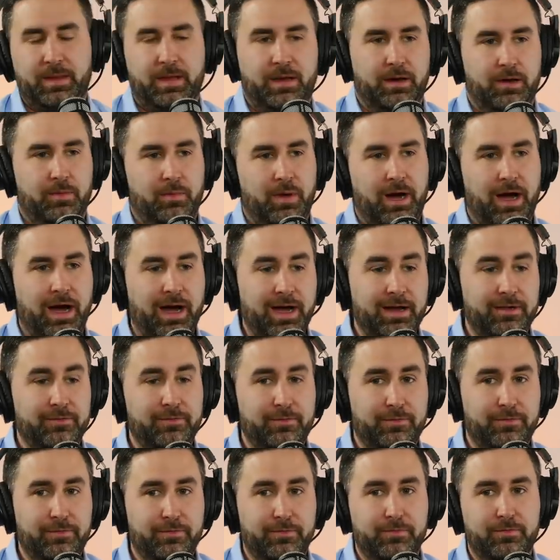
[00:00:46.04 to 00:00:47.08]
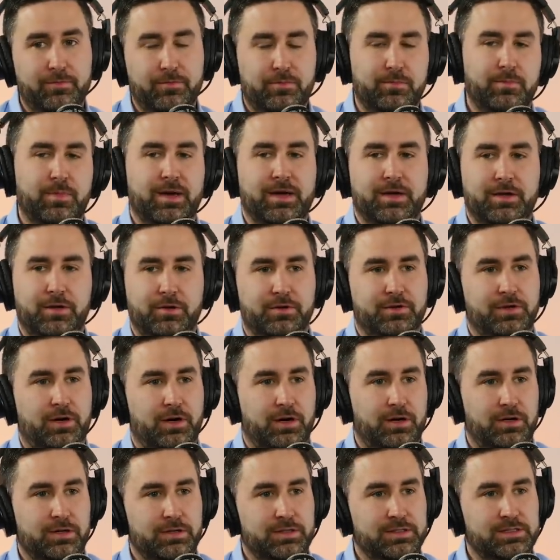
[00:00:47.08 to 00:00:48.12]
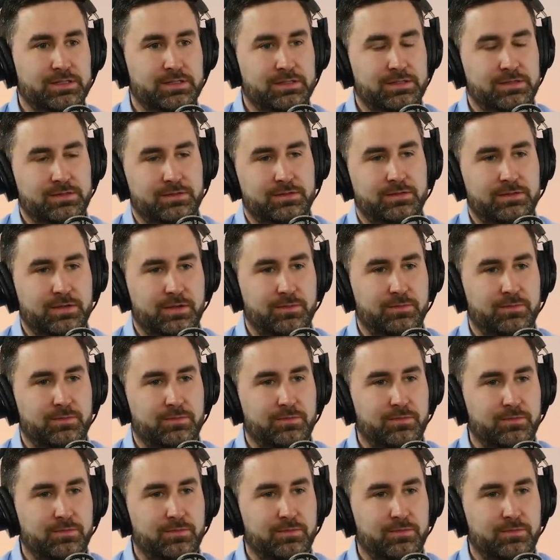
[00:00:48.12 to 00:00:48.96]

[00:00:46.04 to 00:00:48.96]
Um, I've met your dogs, and